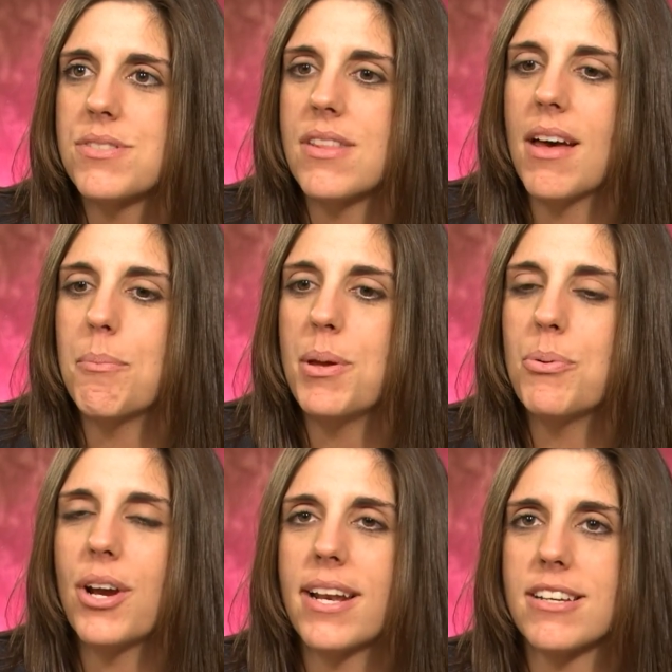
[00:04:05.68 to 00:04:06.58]
that
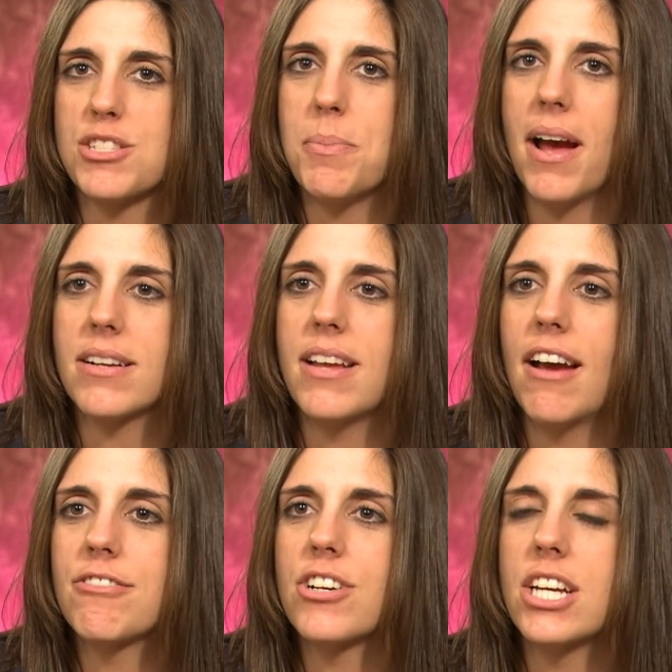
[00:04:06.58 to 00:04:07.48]
people can expect.
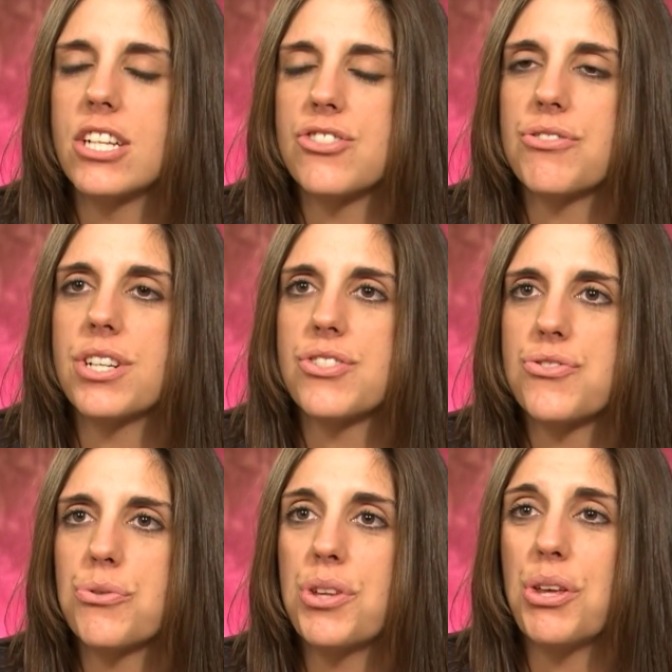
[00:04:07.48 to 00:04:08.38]
Every injury is
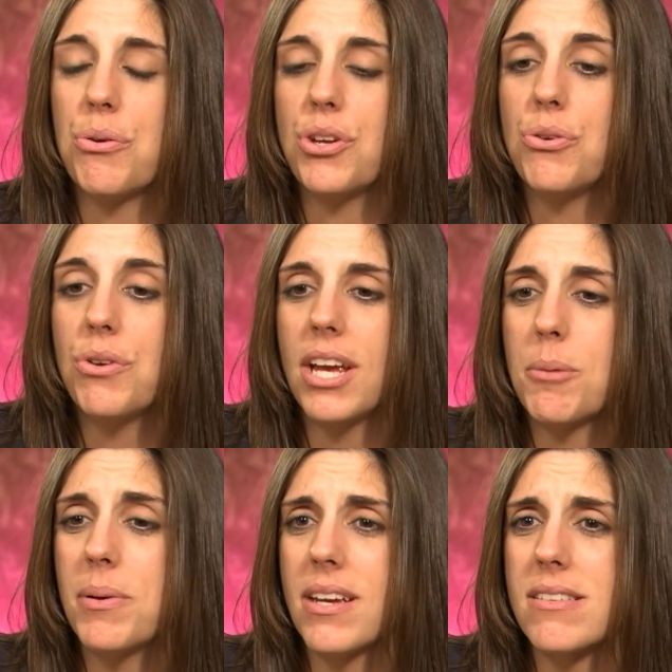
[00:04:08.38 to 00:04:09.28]
truly unique
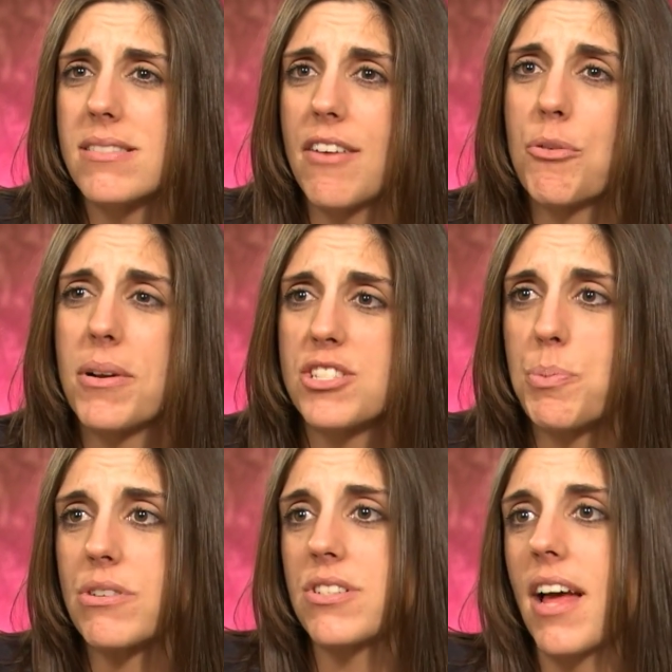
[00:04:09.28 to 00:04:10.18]
because everybody's
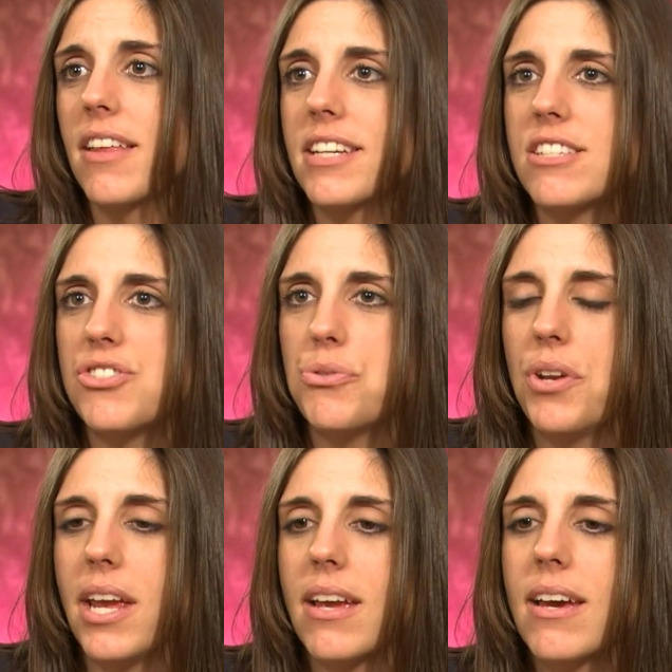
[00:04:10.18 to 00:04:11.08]
personality is unique.